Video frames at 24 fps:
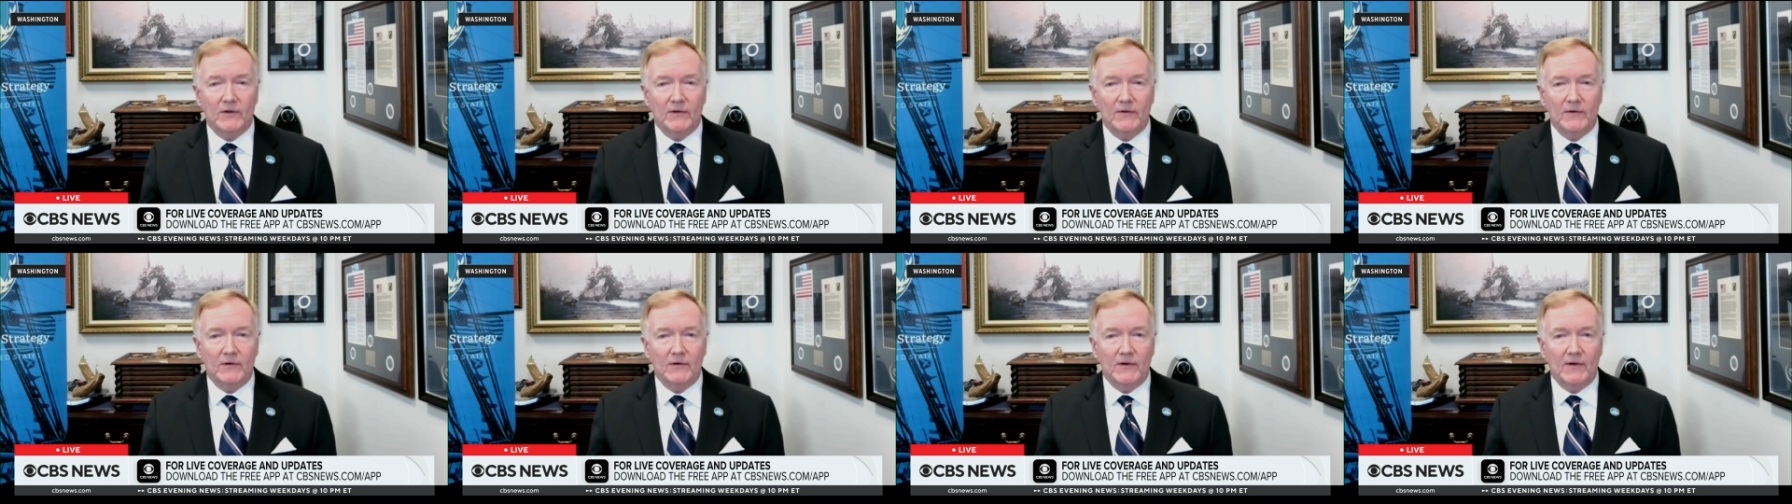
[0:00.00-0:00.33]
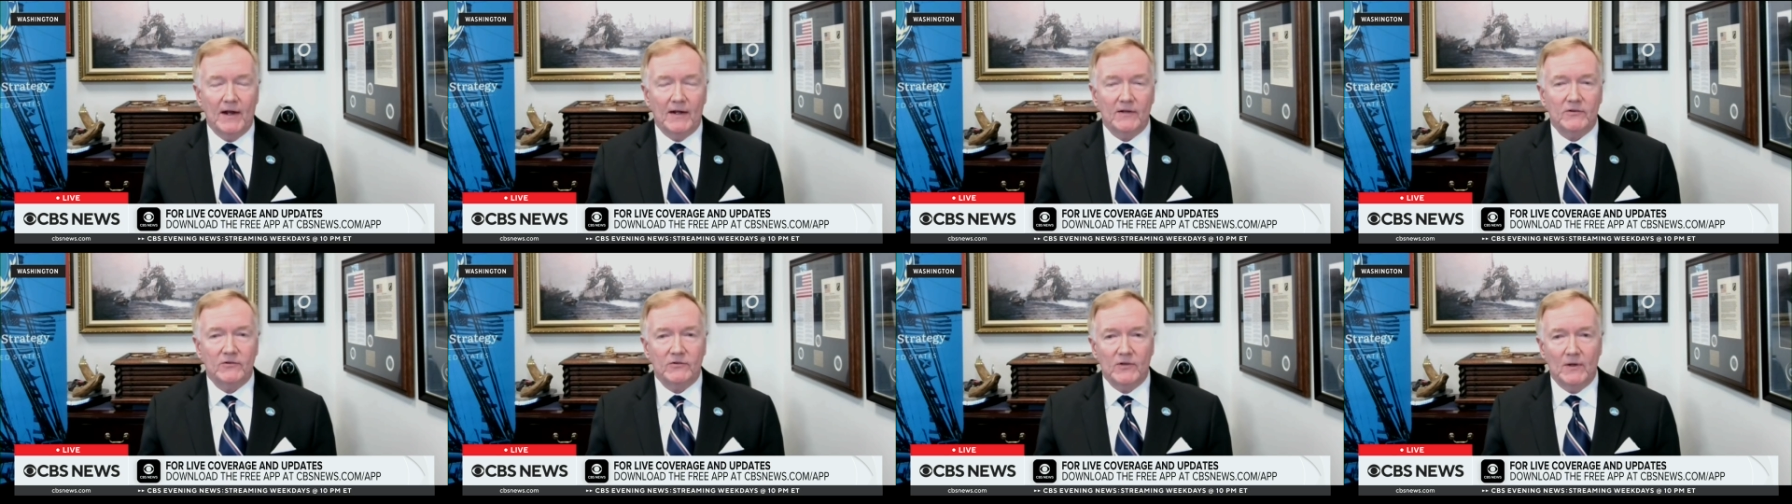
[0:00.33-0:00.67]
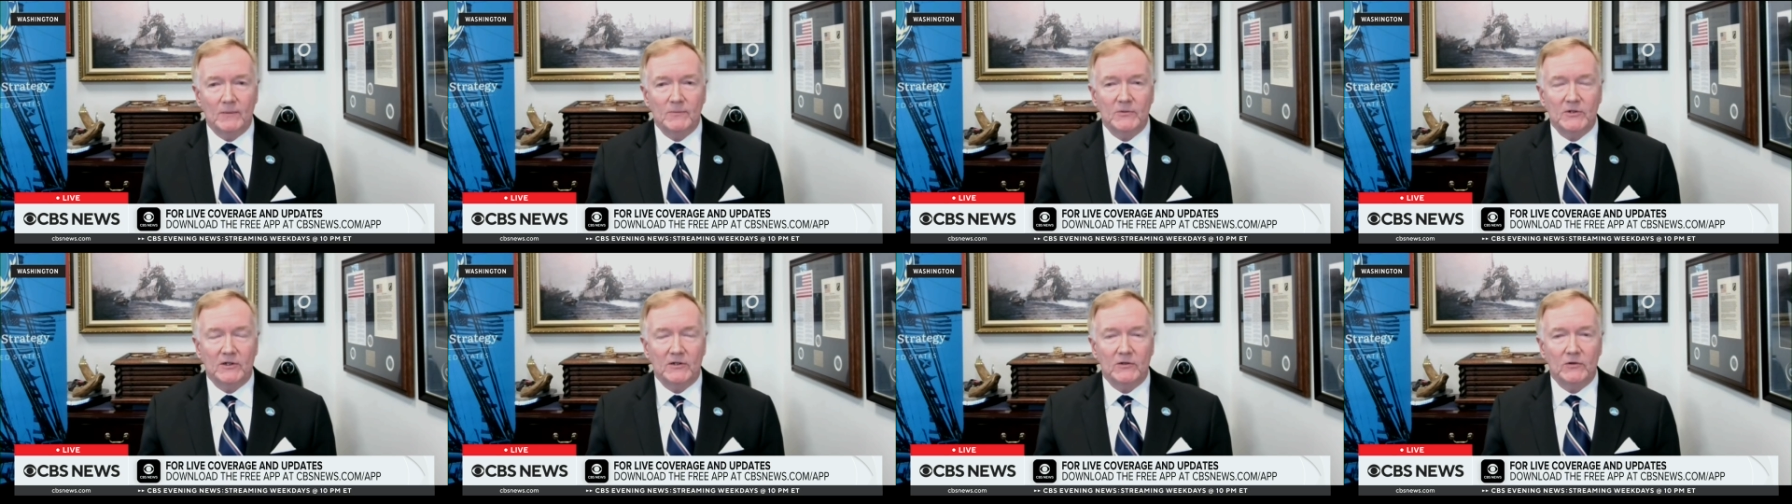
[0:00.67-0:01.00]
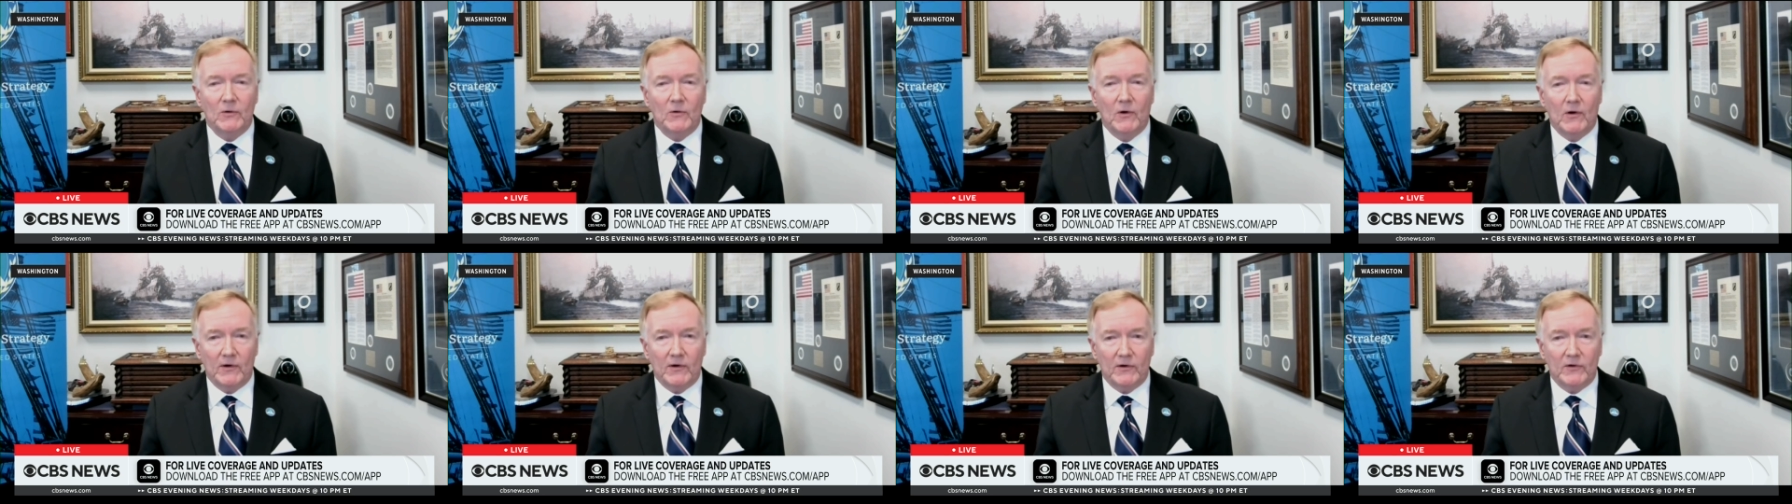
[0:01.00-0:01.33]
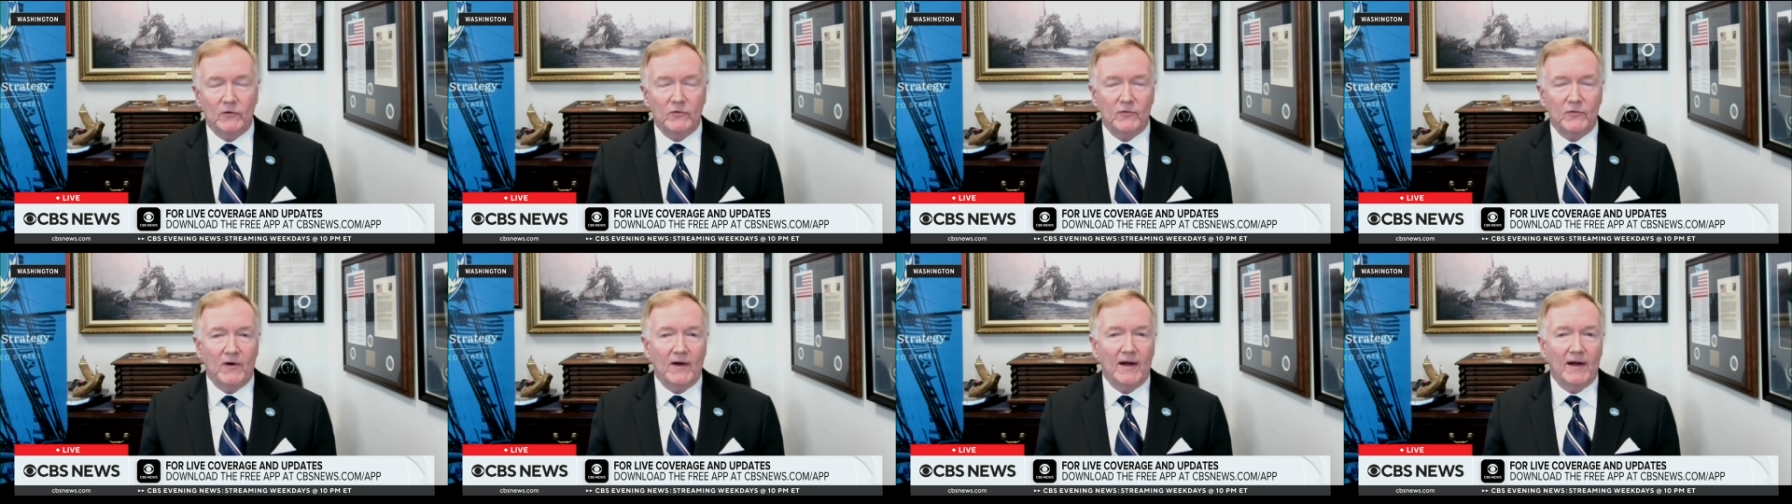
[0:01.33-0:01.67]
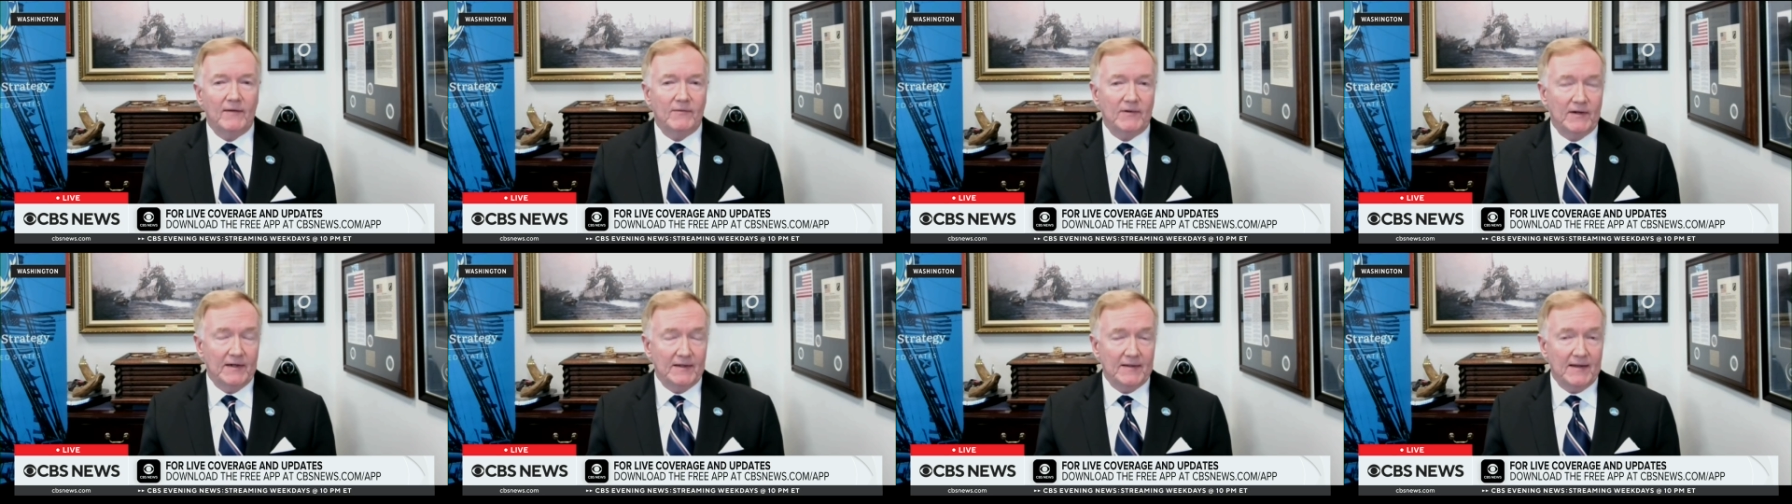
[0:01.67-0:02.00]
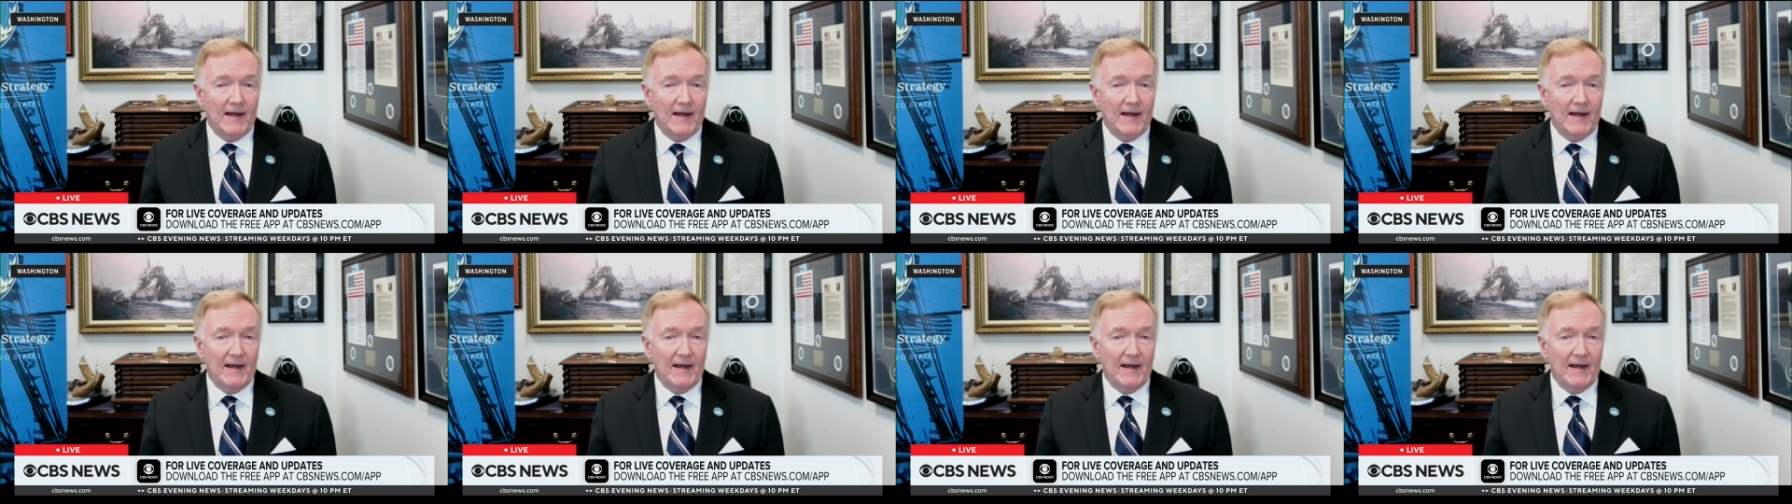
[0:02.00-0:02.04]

so they're not subject to Article 5.